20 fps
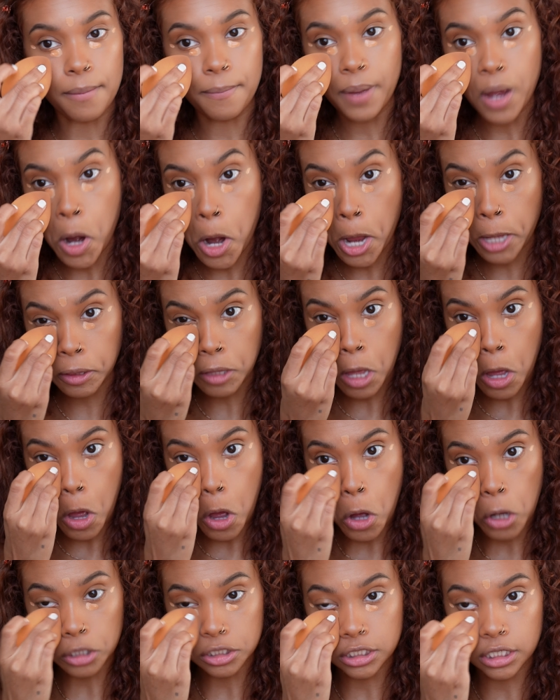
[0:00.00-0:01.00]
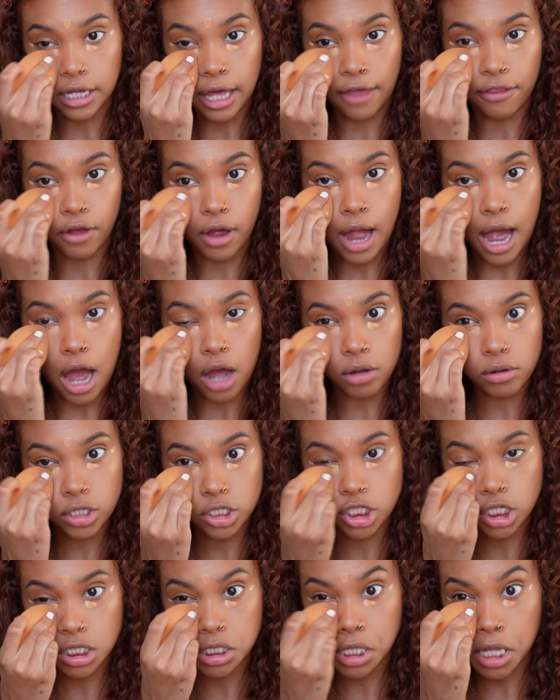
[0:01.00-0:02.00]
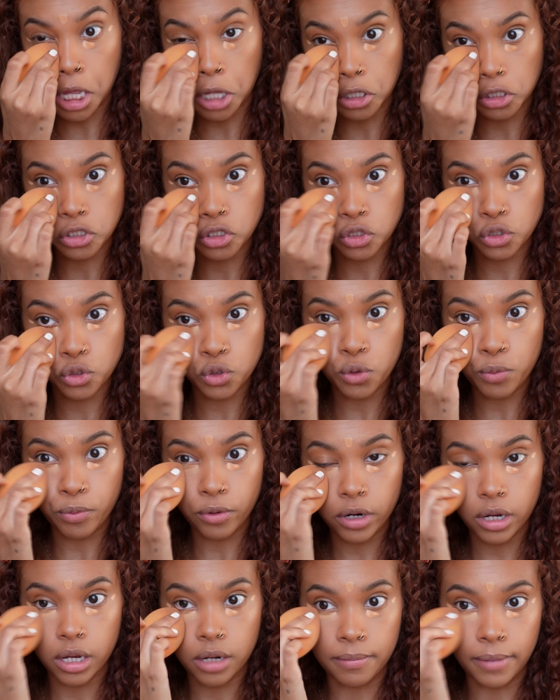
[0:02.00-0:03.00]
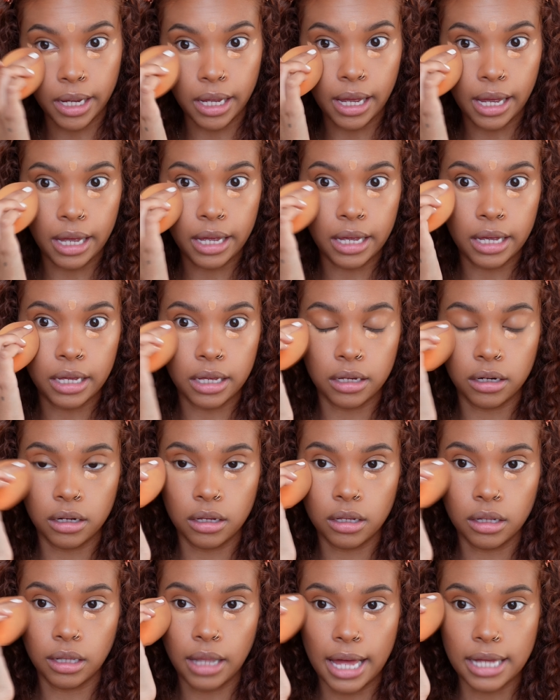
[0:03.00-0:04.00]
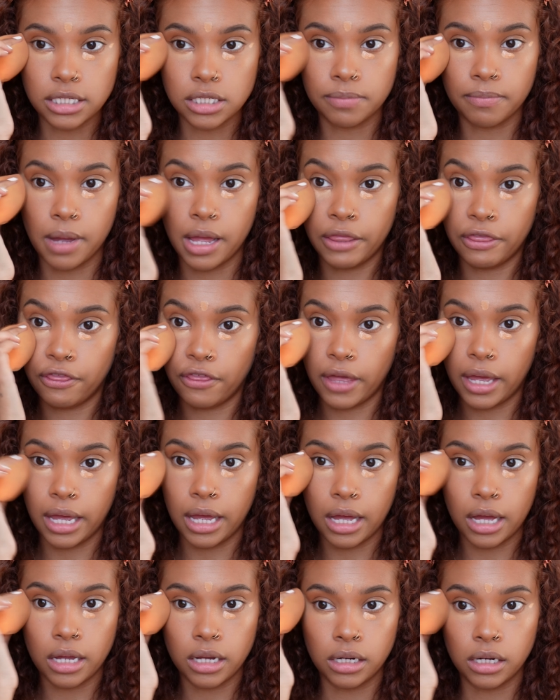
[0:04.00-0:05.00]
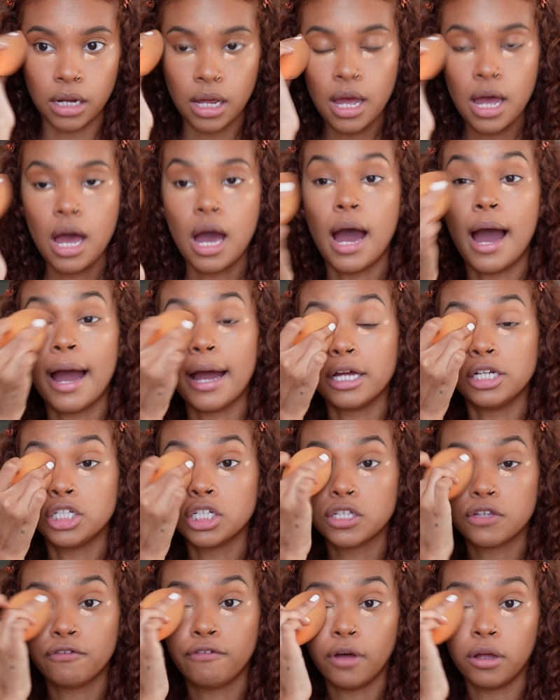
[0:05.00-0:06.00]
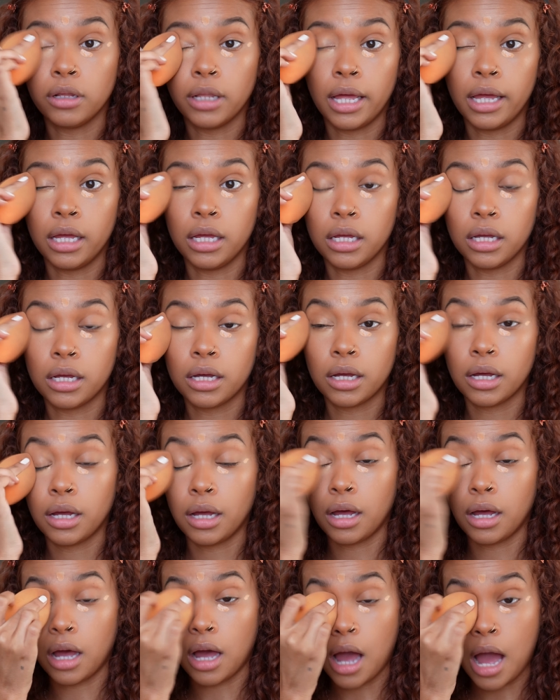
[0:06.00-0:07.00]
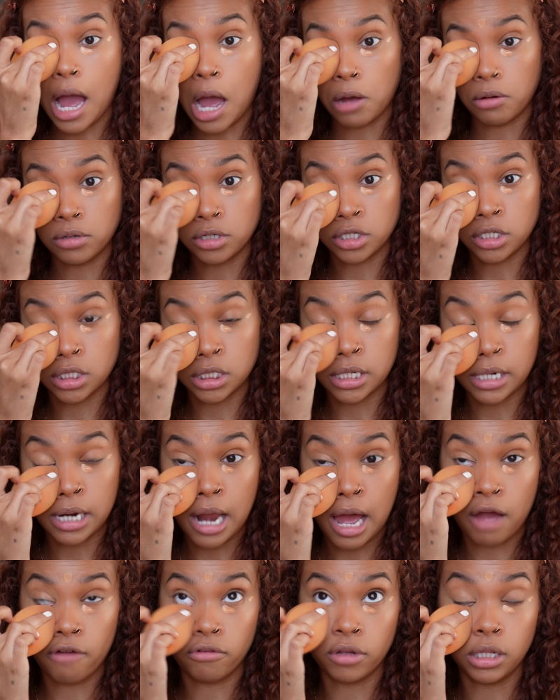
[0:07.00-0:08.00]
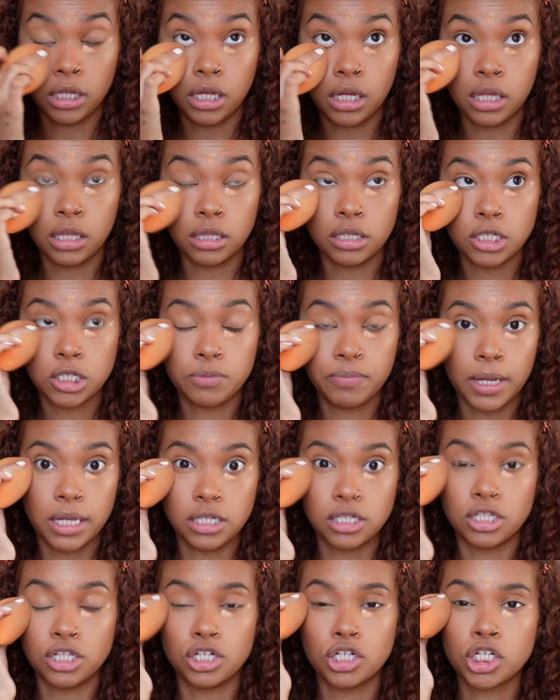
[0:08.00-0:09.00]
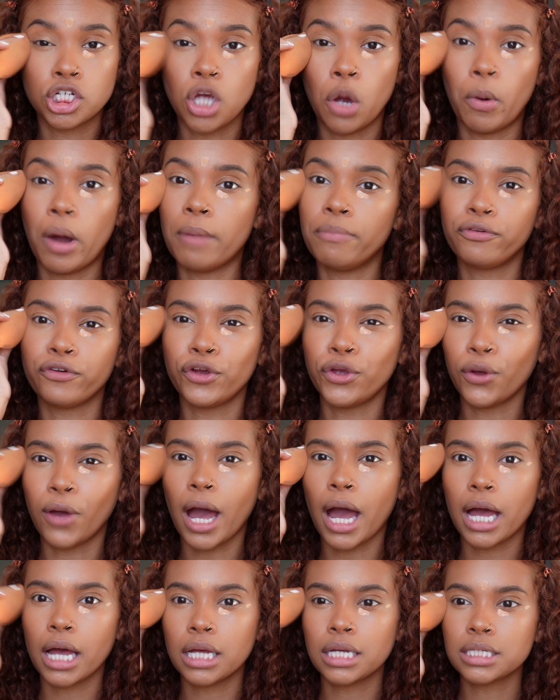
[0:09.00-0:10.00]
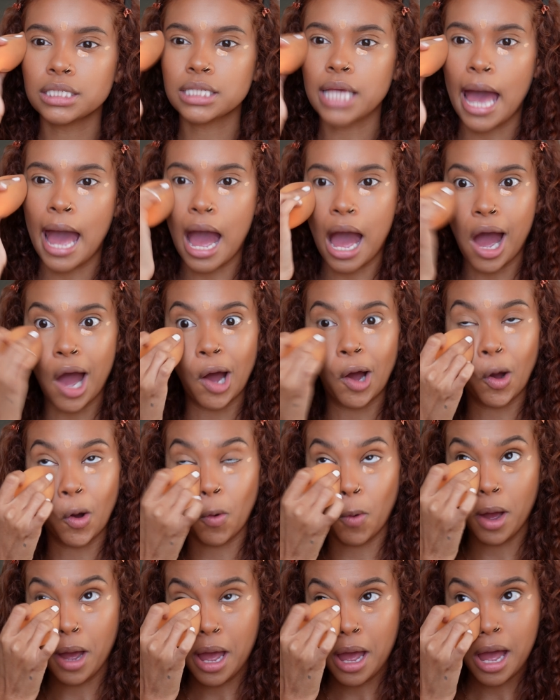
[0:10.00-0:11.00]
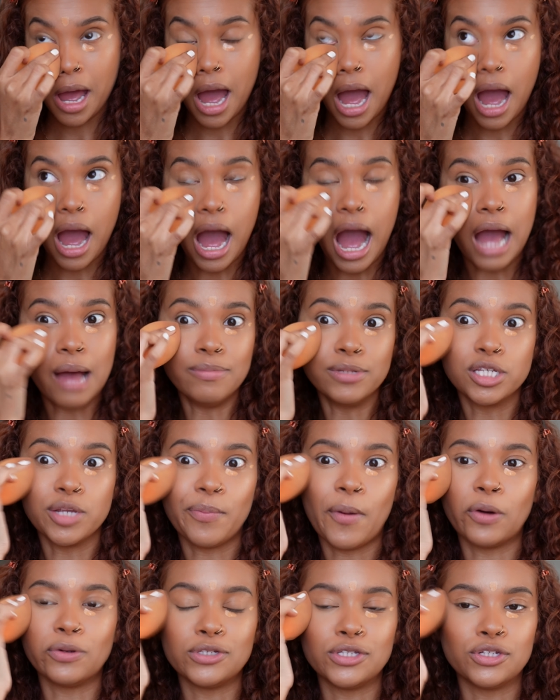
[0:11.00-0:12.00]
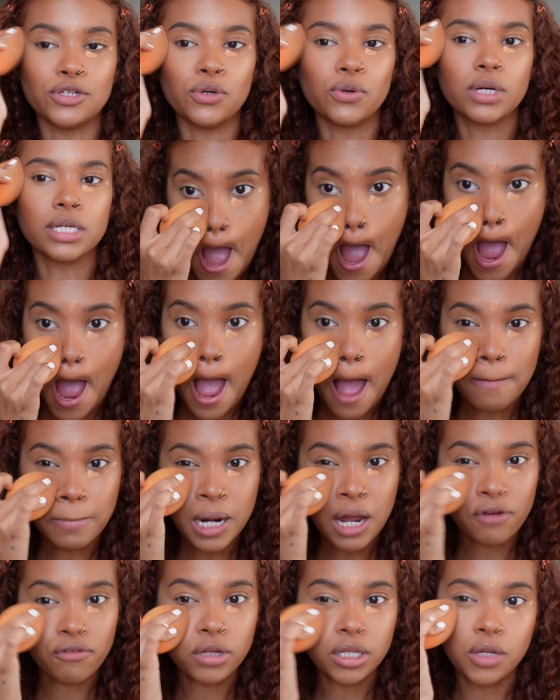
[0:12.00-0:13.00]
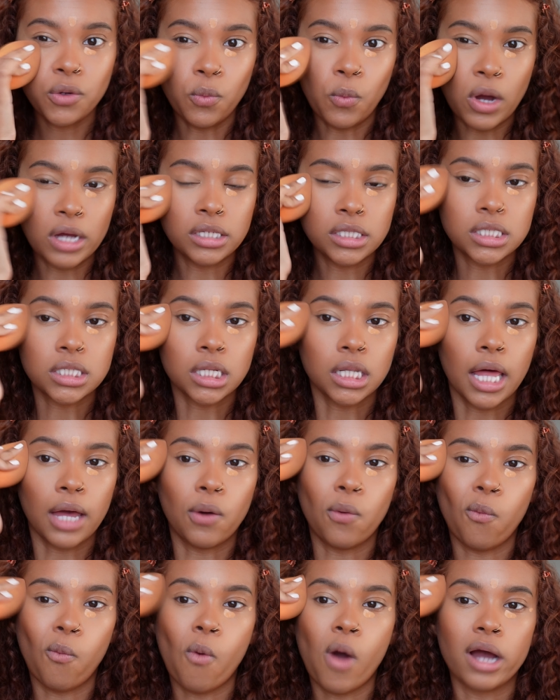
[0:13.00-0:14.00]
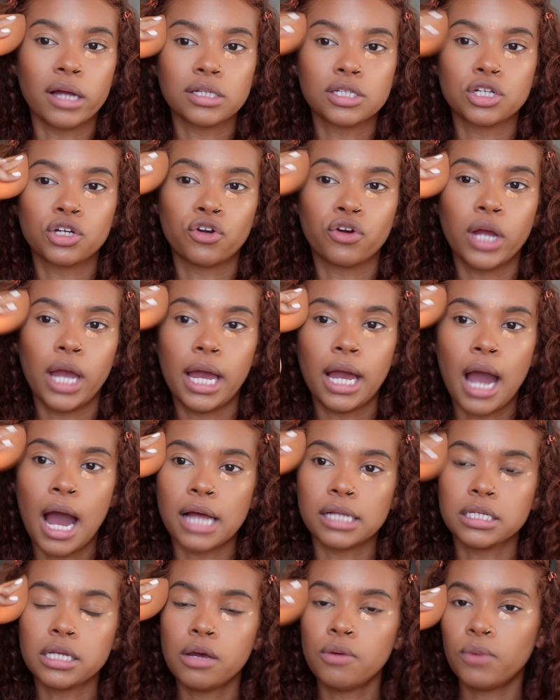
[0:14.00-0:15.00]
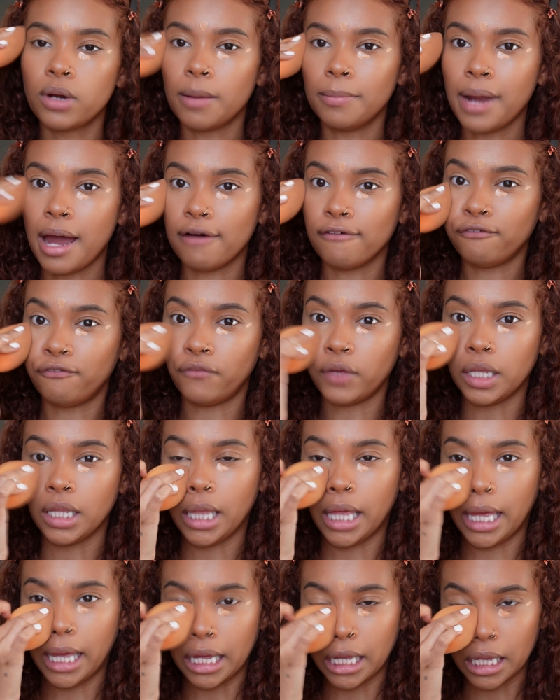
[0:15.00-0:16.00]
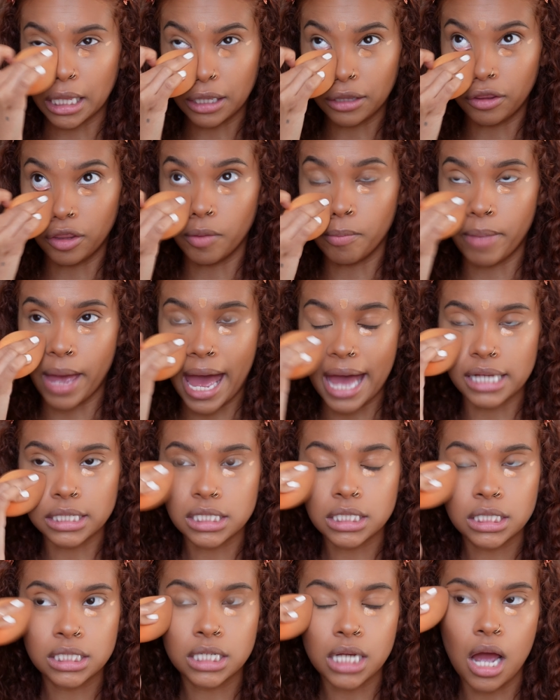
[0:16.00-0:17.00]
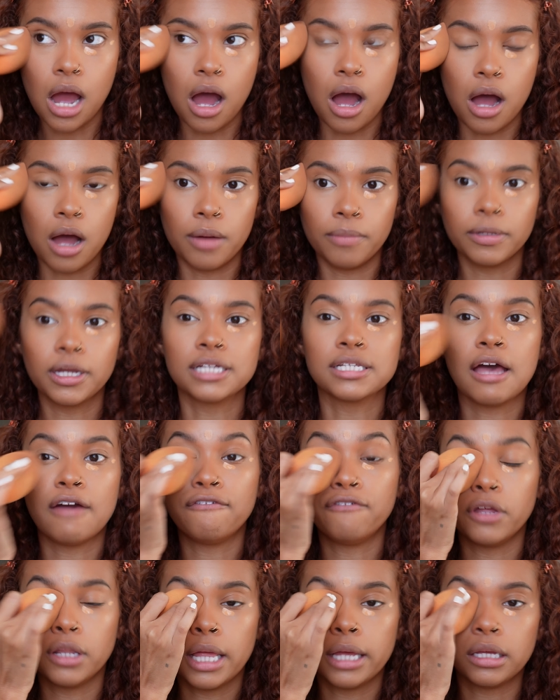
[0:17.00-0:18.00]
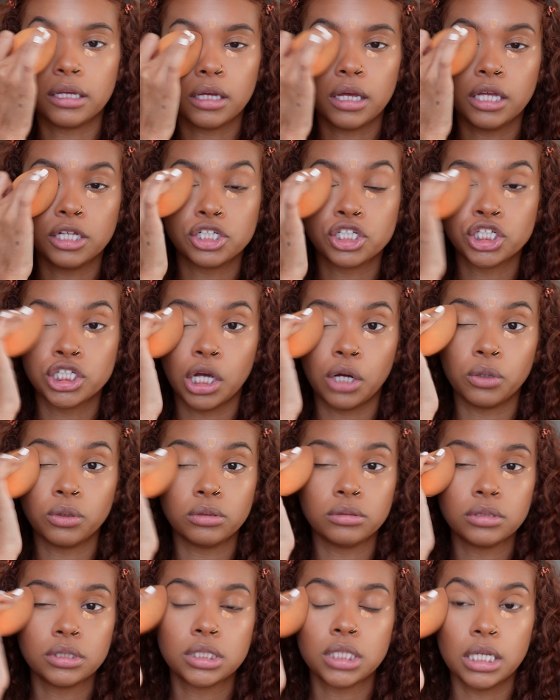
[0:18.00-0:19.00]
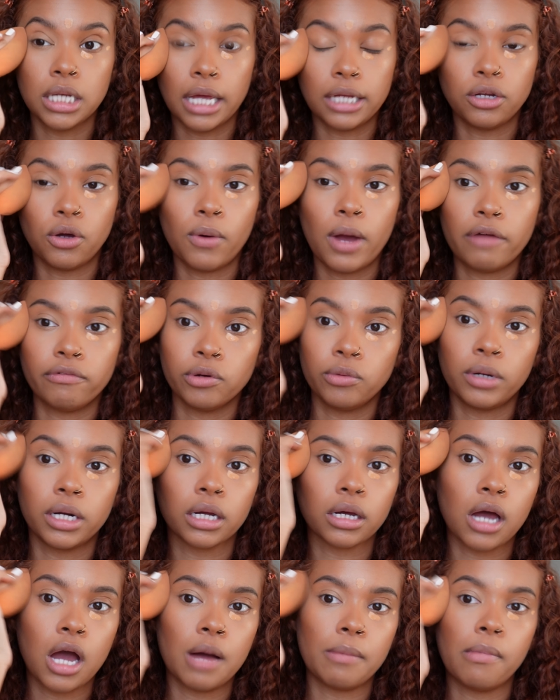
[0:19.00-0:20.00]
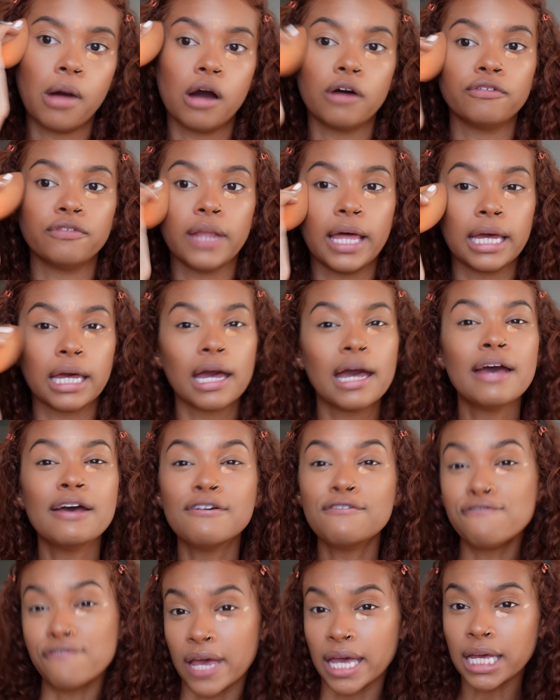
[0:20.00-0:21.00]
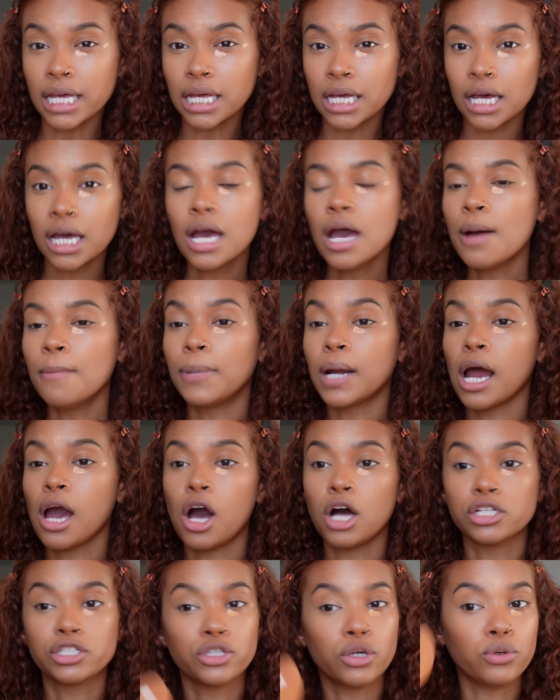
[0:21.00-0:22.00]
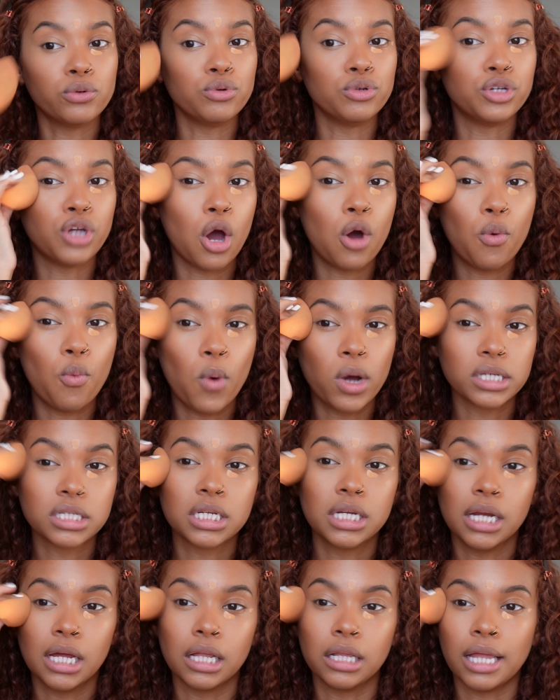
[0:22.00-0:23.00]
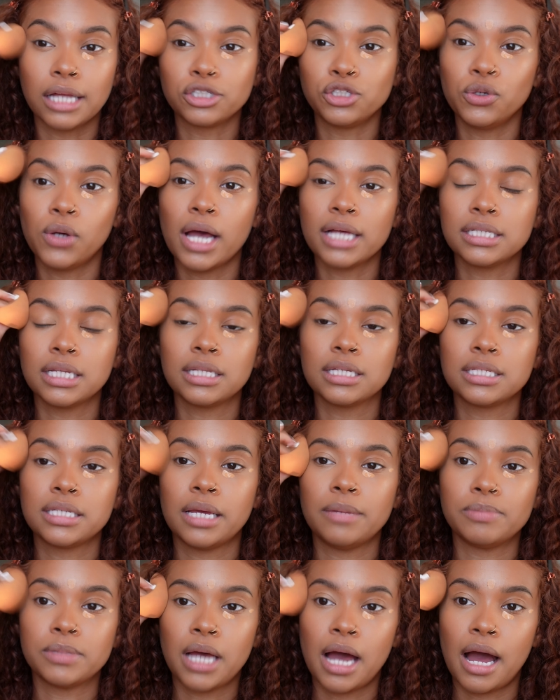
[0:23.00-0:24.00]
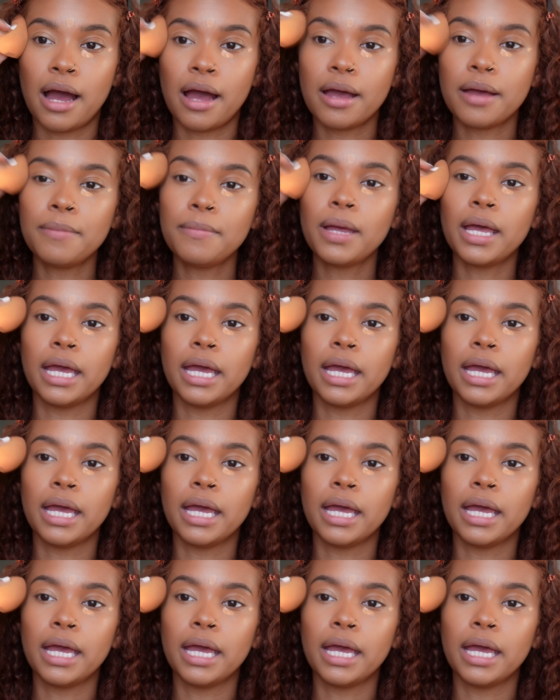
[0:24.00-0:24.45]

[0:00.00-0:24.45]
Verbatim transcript: Pairing that all together, I was just like super in my head last month and I just felt like I was just not really in the space to show up for you guys how I'm supposed to because I'm not really one to like want to create content when I'm not feeling the best because um, I feel like it shows and I don't ever want to come off like fake but I also don't want to neglect you guys at the same time.